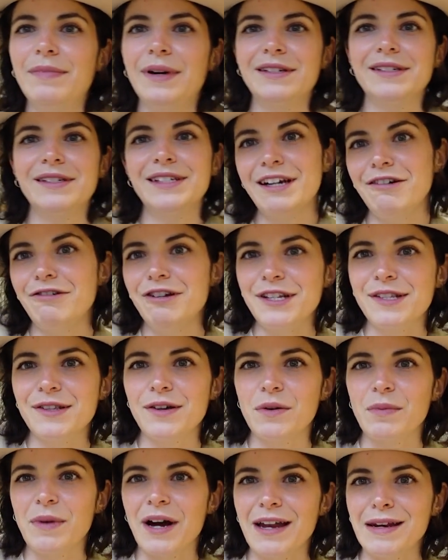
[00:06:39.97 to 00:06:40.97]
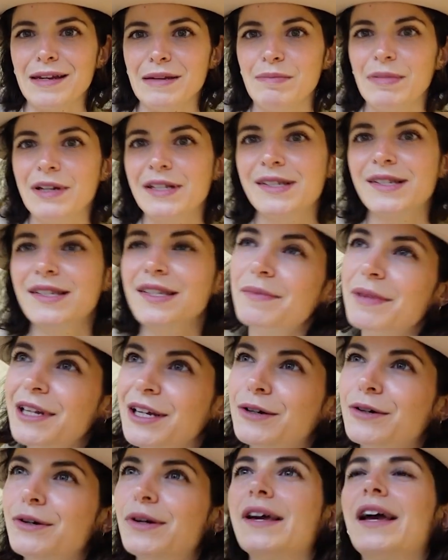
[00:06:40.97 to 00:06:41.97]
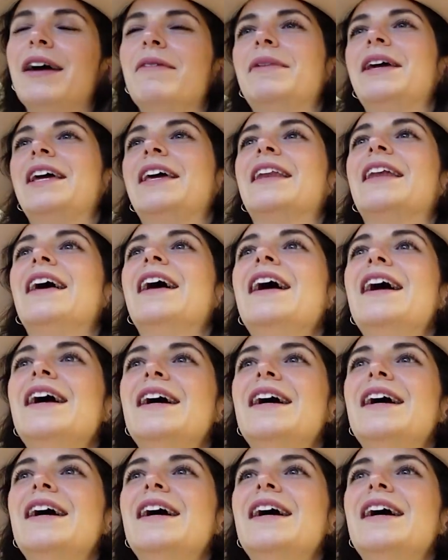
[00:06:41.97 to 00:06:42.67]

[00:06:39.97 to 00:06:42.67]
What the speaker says: but there is nobody, but somebody could come in.